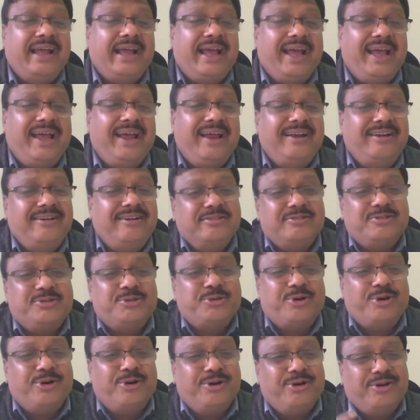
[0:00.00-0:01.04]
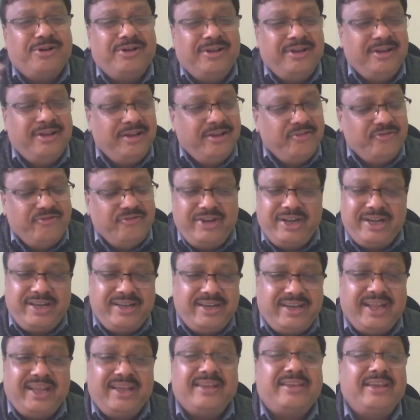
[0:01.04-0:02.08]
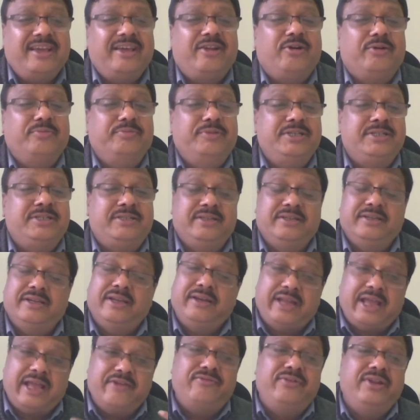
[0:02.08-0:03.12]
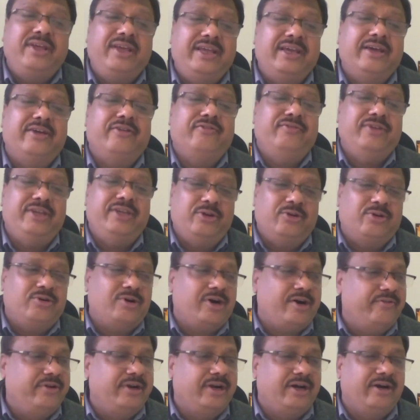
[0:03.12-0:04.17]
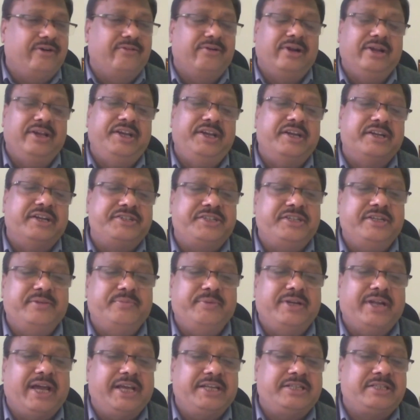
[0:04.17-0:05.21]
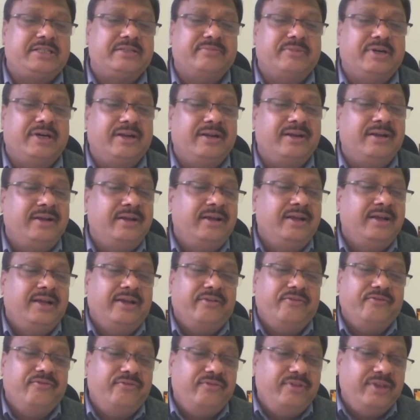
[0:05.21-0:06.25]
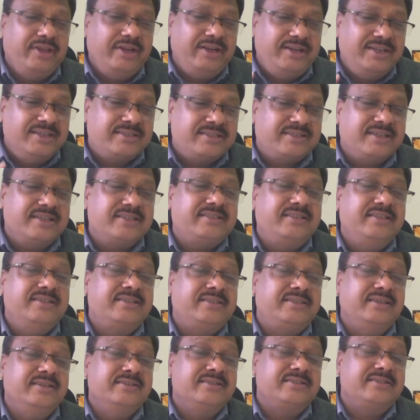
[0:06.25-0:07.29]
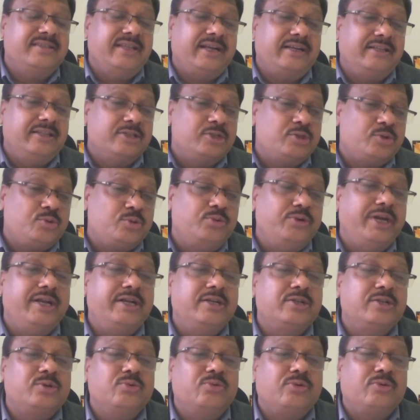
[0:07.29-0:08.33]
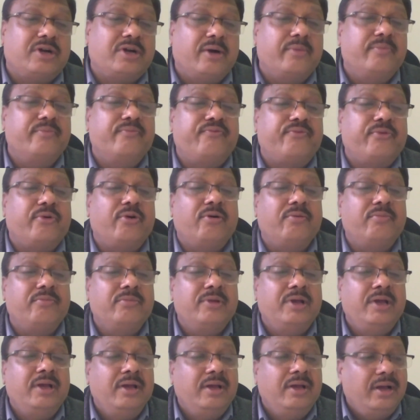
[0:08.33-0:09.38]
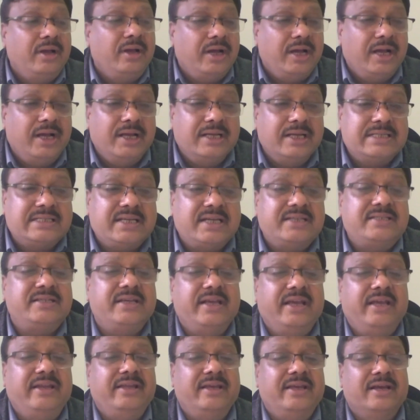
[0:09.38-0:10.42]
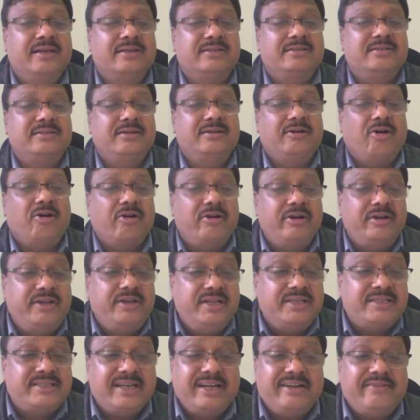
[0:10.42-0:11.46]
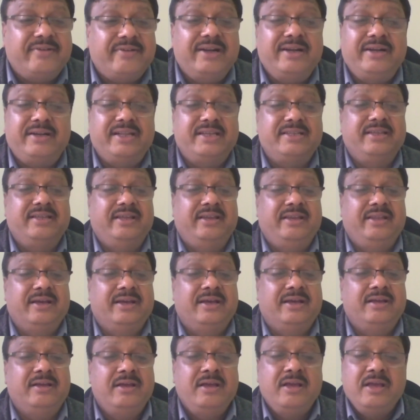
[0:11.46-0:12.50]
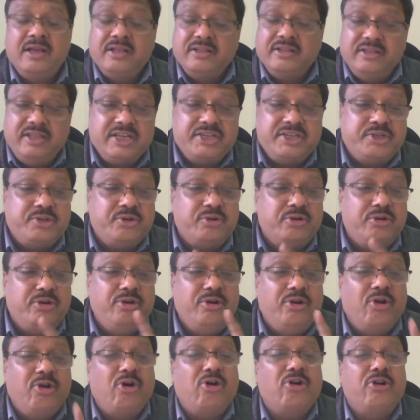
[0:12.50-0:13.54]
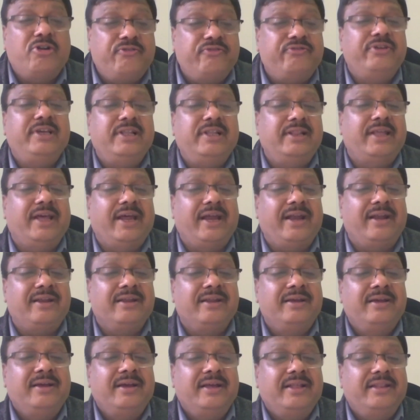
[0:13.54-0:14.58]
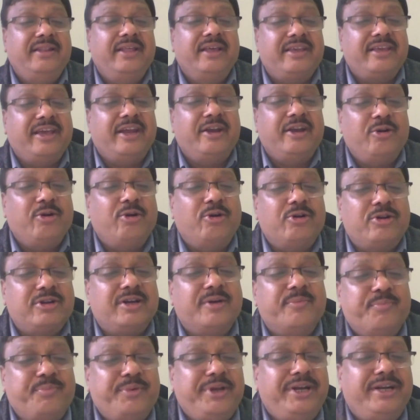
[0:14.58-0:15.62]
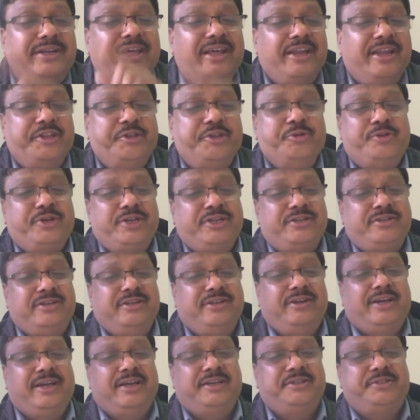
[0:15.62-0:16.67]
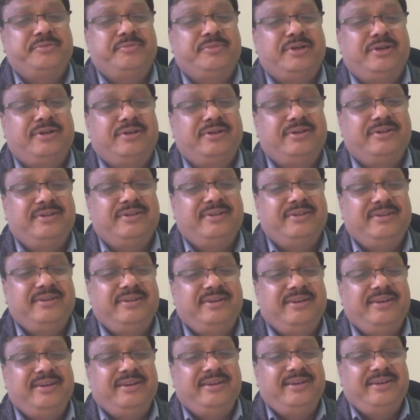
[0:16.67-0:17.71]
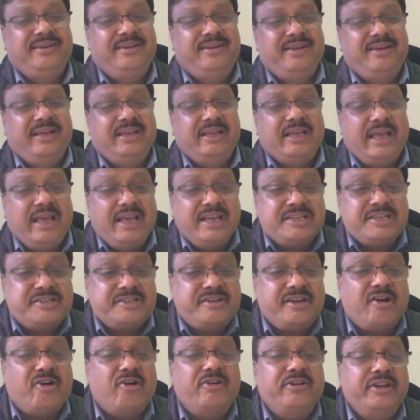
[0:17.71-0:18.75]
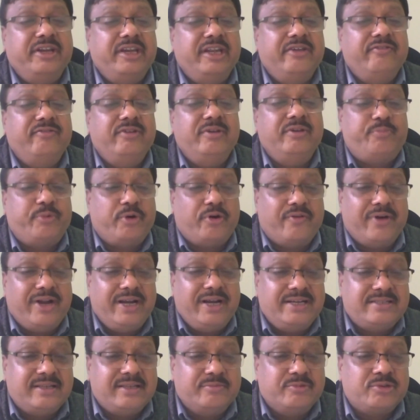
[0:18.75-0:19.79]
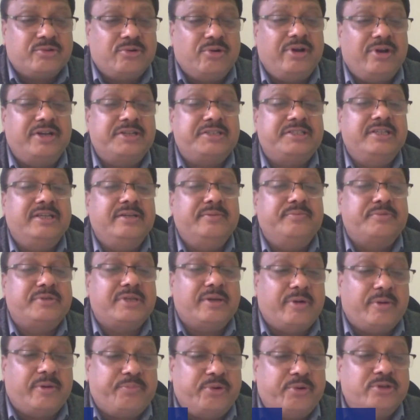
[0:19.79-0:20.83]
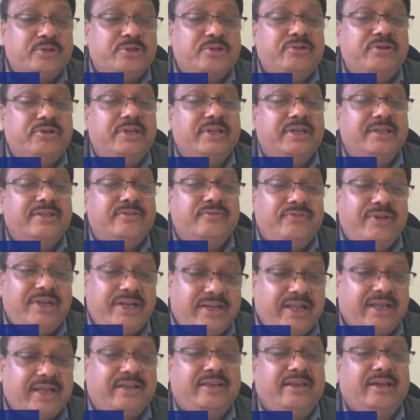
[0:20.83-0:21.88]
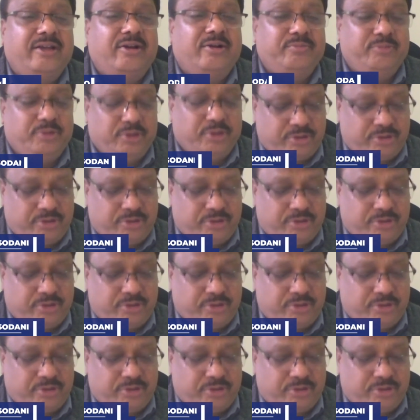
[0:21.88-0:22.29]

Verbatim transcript: and so we take care of these things. And every year we know our, our leadership in IHMR, we discuss these things that the students who come from uh, such areas or disadvantaged areas, they should not feel that they cannot complete their education in IHMR. Extraordinary, we provide some scholarships, some opportunities, we take care of the